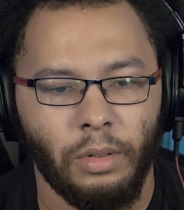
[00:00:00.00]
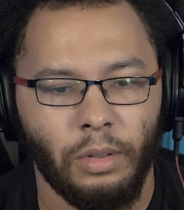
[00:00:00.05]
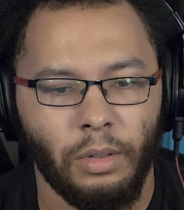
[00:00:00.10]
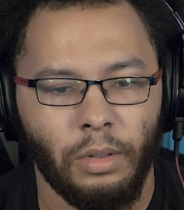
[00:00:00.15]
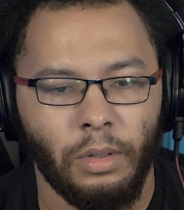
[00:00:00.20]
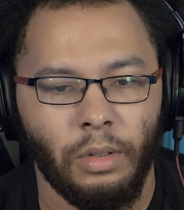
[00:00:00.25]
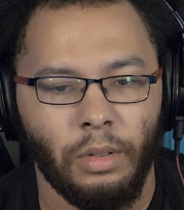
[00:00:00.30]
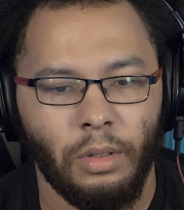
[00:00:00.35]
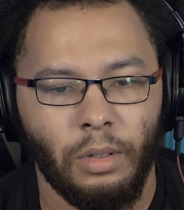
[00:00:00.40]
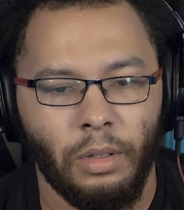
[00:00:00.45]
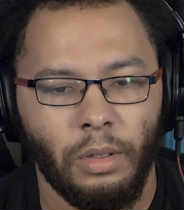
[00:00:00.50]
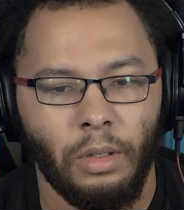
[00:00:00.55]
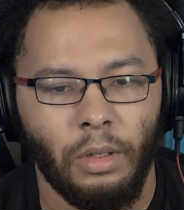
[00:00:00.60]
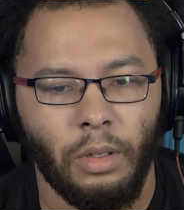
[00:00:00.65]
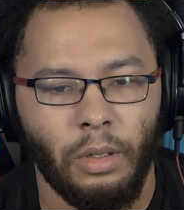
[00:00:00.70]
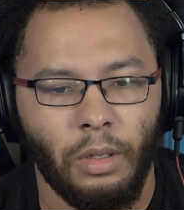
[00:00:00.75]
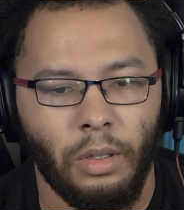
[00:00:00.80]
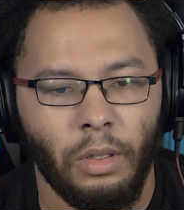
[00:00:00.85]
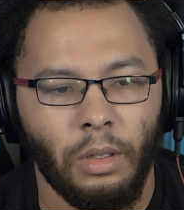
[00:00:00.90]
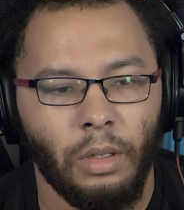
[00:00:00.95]

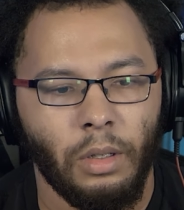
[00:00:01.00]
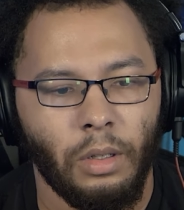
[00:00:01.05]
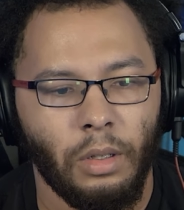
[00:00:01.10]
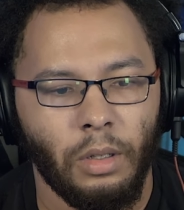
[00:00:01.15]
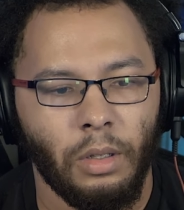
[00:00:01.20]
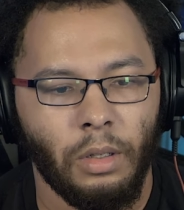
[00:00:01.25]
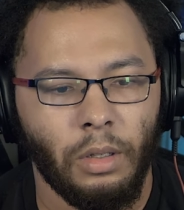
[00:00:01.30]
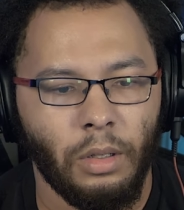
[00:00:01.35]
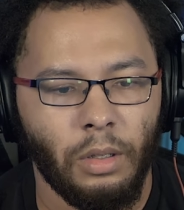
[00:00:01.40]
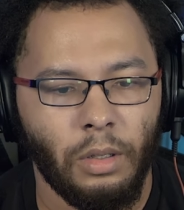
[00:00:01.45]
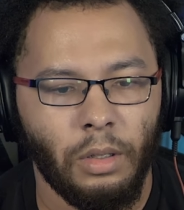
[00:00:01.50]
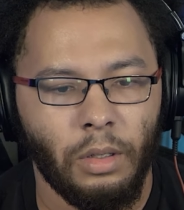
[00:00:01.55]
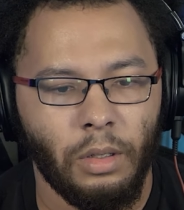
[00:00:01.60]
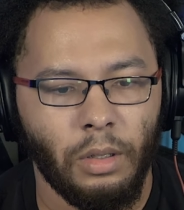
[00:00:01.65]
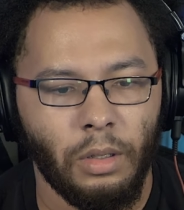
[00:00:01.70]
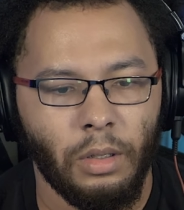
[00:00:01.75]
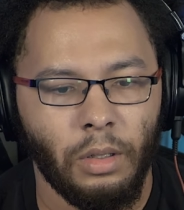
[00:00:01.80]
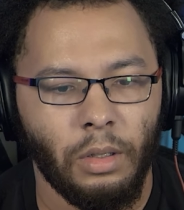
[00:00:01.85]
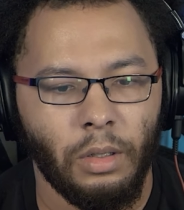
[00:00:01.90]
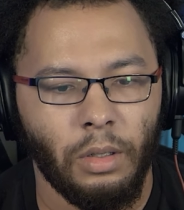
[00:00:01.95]

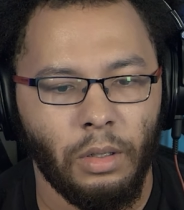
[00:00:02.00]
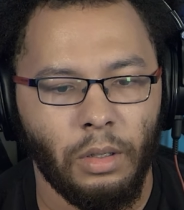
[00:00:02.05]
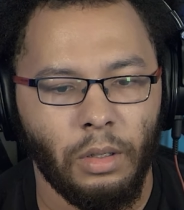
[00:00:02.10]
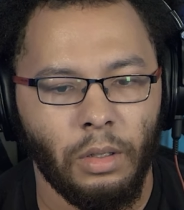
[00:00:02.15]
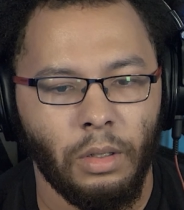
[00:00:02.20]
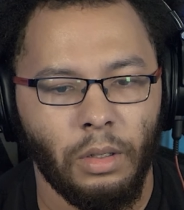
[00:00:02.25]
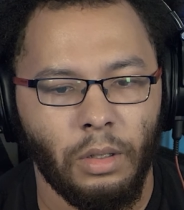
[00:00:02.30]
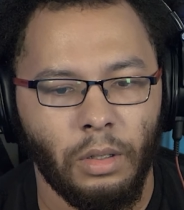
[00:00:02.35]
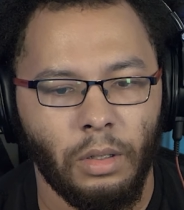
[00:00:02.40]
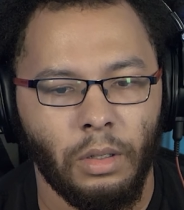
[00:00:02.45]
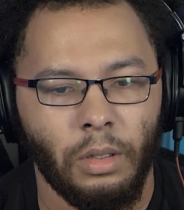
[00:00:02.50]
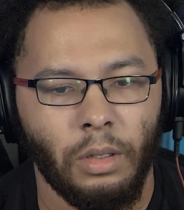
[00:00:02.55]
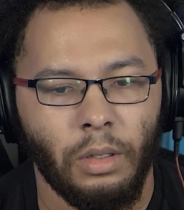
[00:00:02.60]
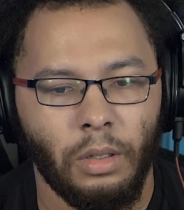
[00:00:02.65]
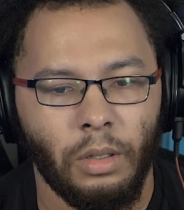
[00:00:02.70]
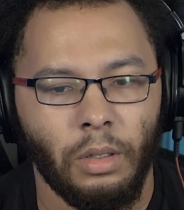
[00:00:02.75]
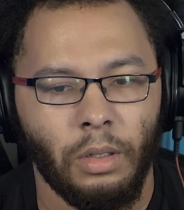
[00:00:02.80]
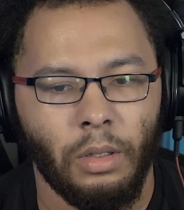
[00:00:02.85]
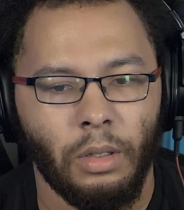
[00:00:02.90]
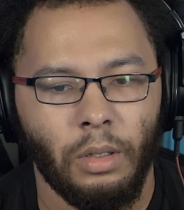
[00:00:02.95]

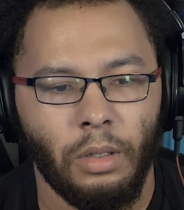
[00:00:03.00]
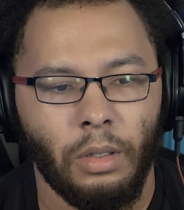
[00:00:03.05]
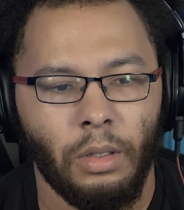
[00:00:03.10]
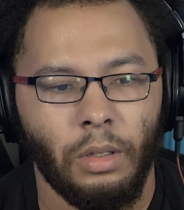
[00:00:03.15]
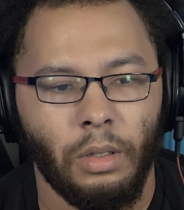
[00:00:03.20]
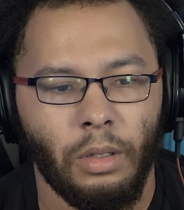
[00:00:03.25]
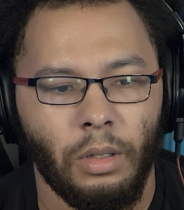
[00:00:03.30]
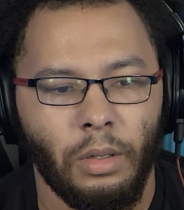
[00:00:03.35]
Nothing is said.